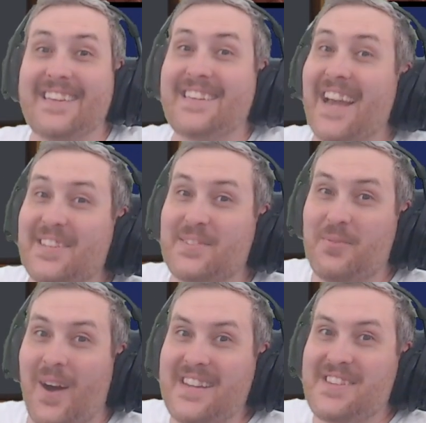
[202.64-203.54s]
Guess
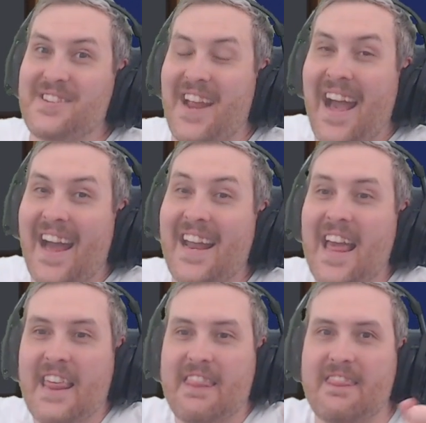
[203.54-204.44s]
what, chat?
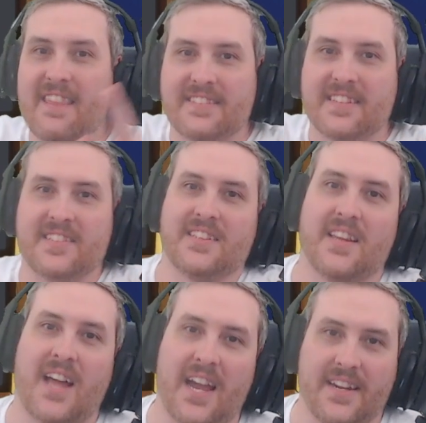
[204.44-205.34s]
This isn't the
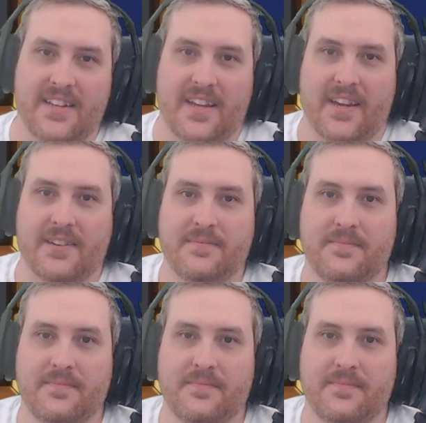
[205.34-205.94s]
Lion King.